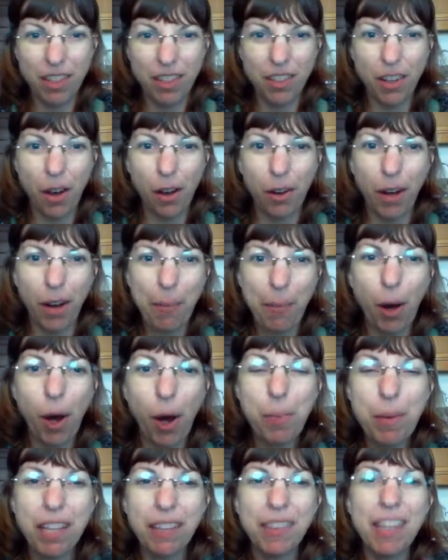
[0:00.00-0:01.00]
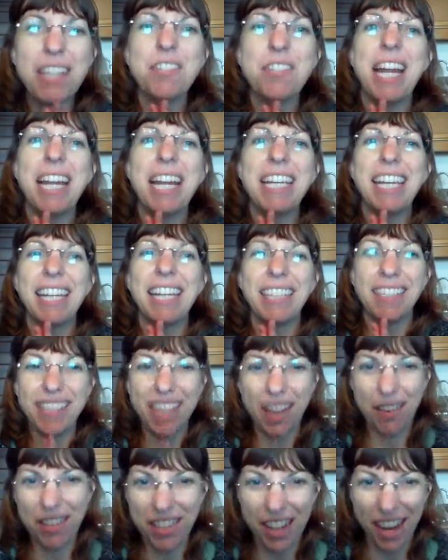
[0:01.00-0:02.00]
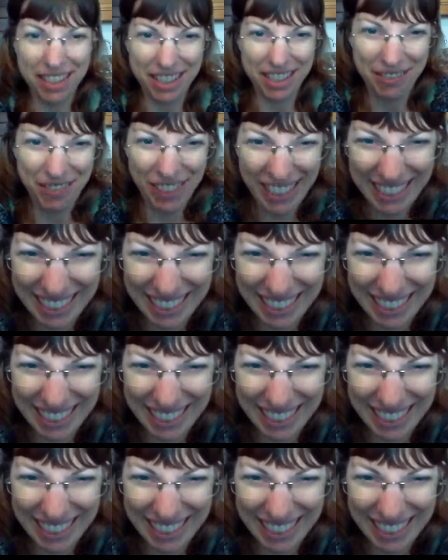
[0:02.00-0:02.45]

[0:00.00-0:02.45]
So I'm hoping that they do that again because that was awesome.